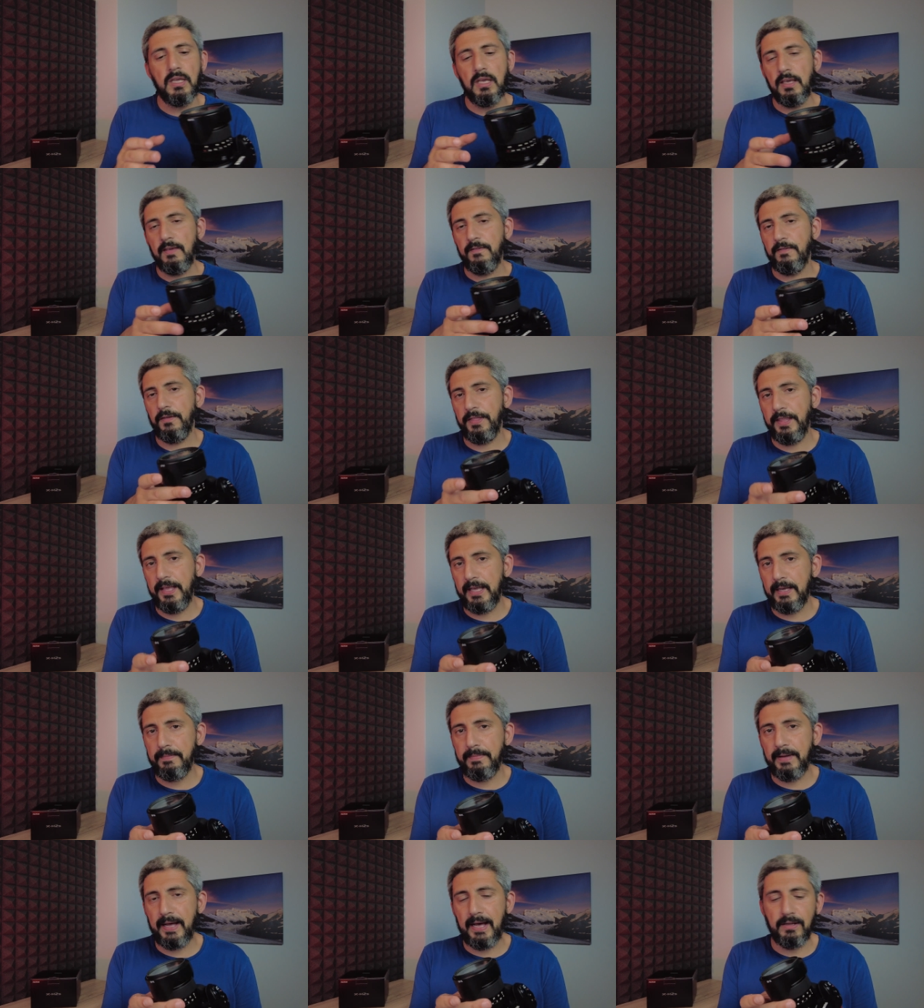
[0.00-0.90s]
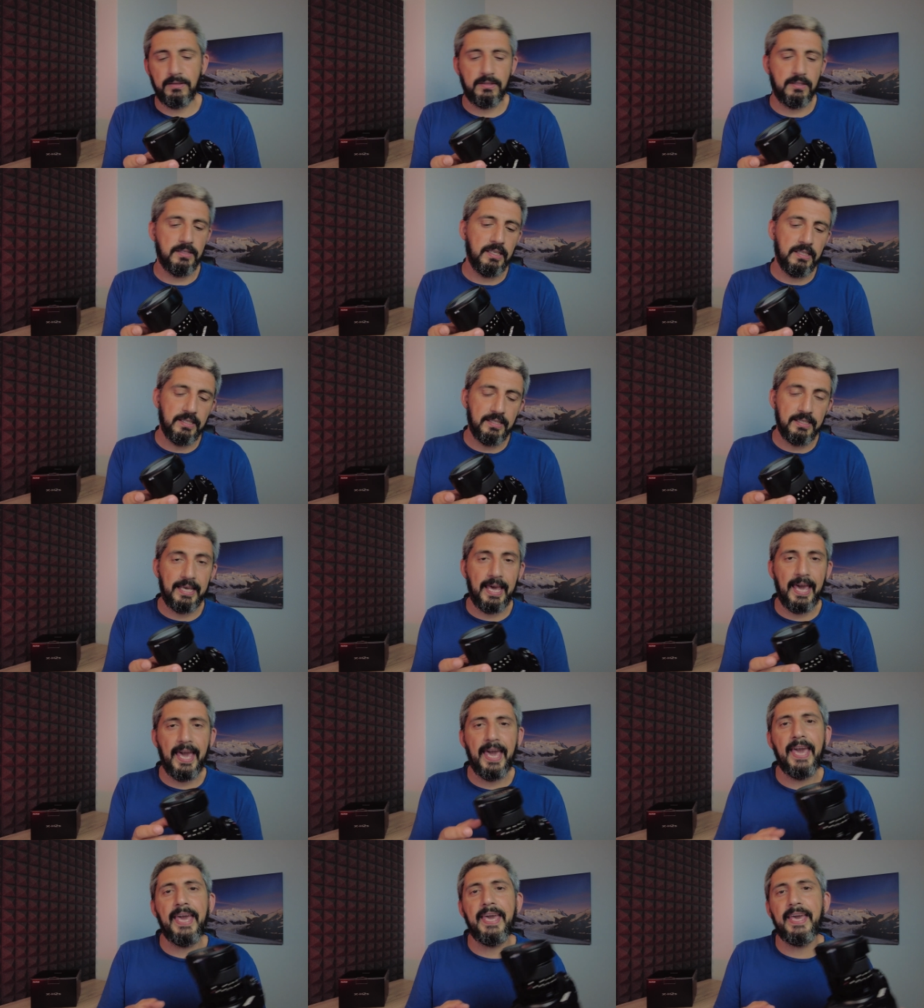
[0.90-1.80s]
if you think about
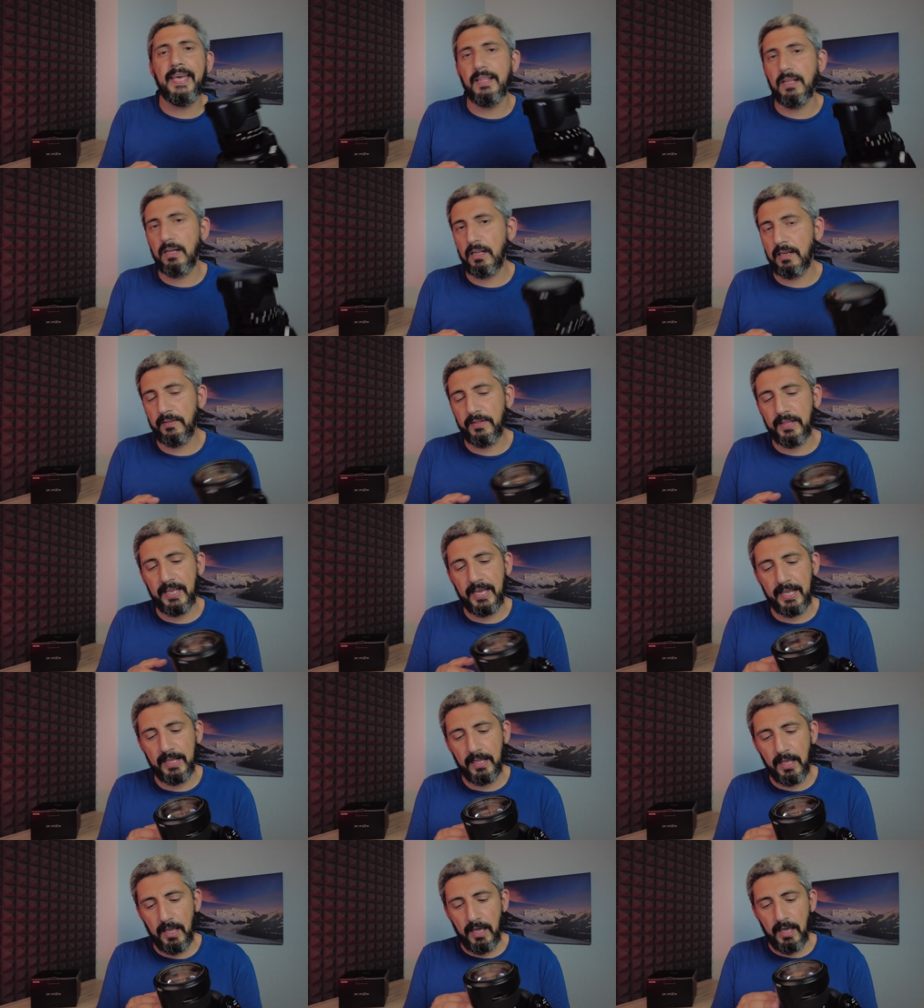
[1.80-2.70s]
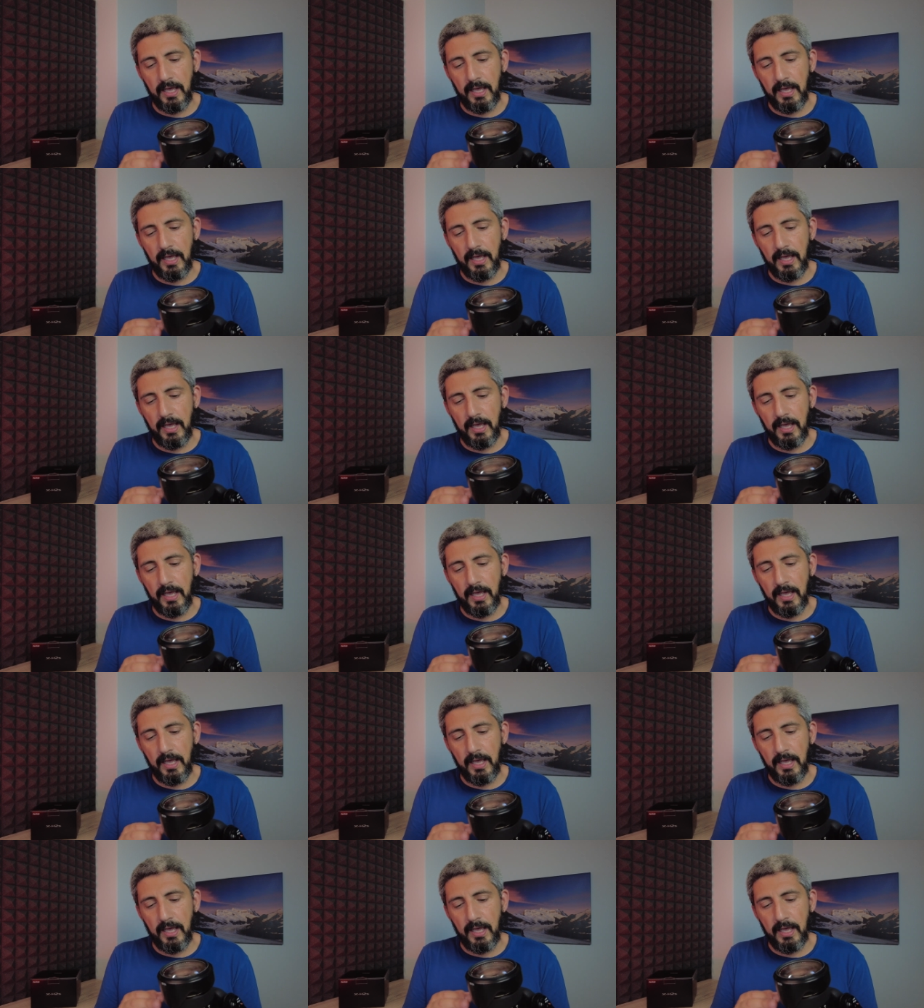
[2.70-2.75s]
6K and all of that,